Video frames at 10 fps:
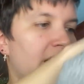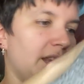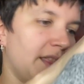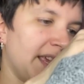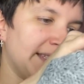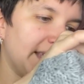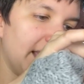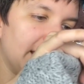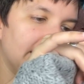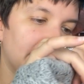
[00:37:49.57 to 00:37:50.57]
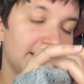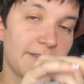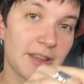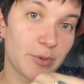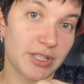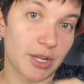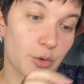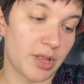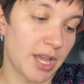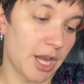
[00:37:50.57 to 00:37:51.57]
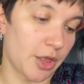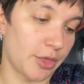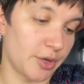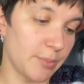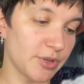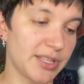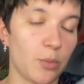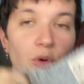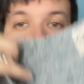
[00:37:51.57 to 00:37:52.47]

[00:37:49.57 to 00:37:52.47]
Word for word: And this is 70% acrylic and a 30%